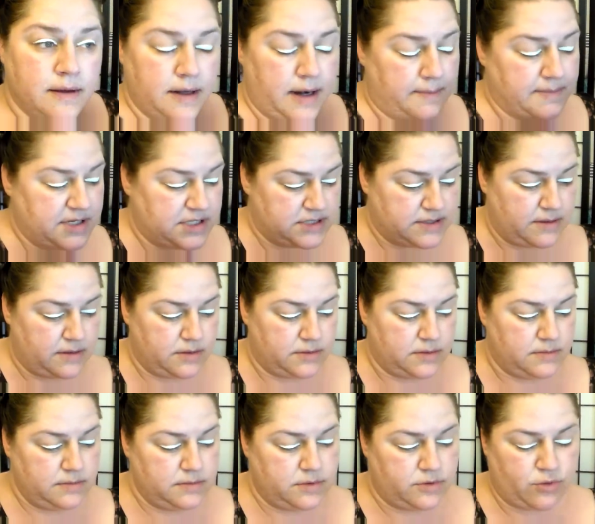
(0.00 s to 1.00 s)
And I'm just
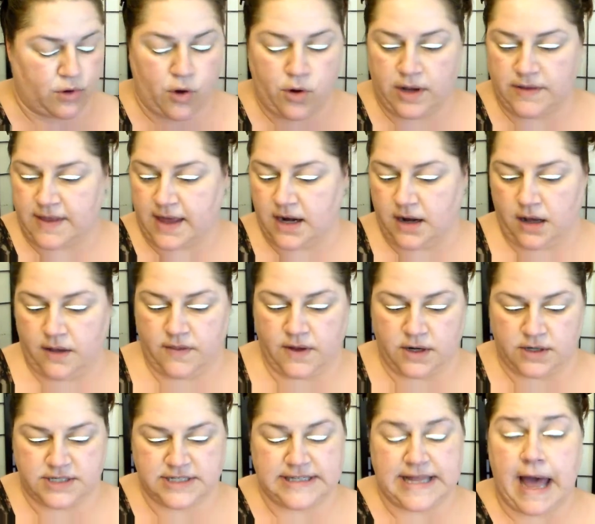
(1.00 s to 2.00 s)
throwing that on
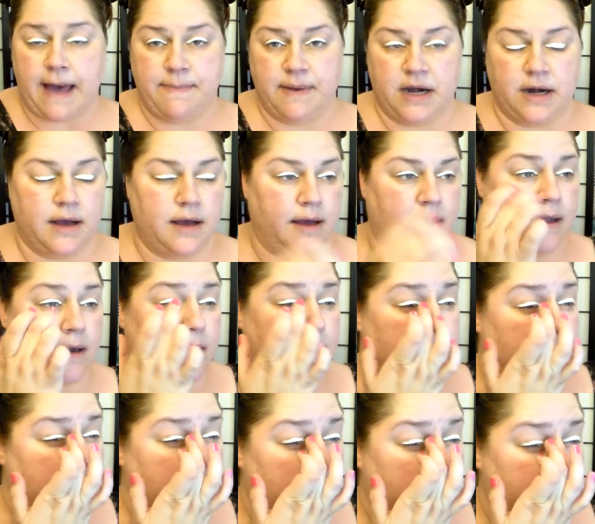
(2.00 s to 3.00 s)
there, slapping it on,
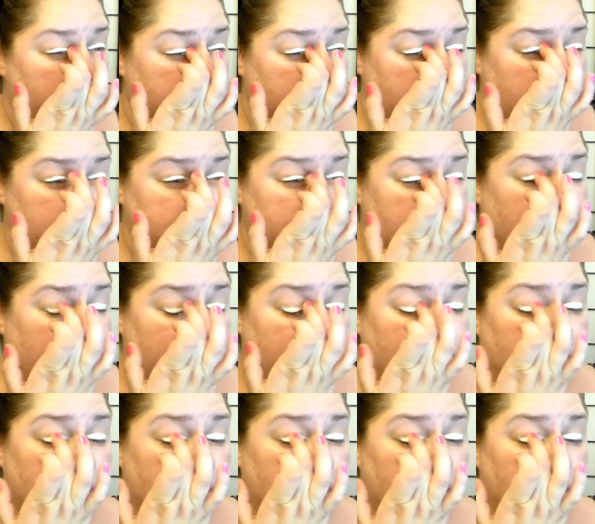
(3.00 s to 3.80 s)
and then using my